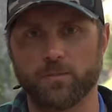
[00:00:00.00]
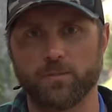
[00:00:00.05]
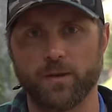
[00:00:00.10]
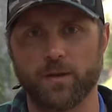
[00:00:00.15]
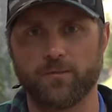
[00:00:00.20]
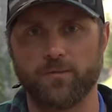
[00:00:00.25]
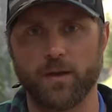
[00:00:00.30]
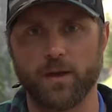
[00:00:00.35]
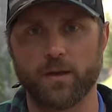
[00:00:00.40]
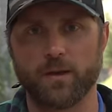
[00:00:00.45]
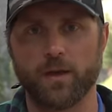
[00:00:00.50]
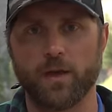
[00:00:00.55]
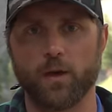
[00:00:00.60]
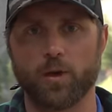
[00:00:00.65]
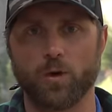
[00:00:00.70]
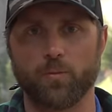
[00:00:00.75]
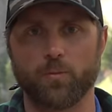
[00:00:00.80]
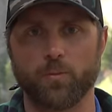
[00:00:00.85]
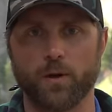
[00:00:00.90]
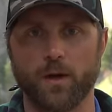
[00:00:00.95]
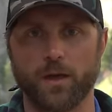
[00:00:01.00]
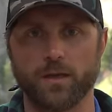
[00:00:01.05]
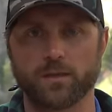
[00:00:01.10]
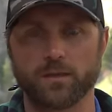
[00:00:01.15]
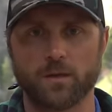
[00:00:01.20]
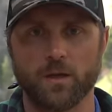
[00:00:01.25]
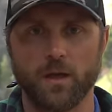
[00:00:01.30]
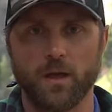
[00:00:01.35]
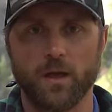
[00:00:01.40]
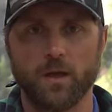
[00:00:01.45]
a big fan of the
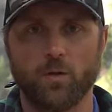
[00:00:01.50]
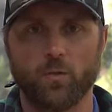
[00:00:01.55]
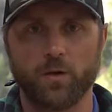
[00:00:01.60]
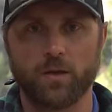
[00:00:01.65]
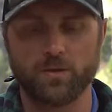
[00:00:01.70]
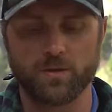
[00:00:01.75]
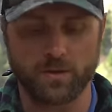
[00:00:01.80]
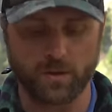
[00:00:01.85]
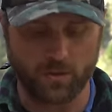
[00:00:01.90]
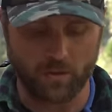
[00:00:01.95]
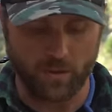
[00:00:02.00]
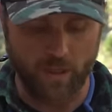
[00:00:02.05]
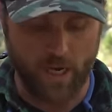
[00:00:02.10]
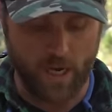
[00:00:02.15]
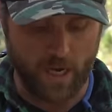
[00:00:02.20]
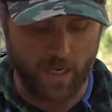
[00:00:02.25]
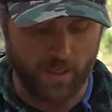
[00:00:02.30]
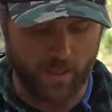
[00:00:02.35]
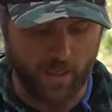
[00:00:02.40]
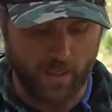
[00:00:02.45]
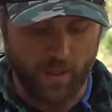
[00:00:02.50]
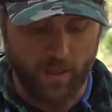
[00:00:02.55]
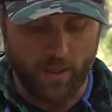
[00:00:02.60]
AeroPress. We use it a lot.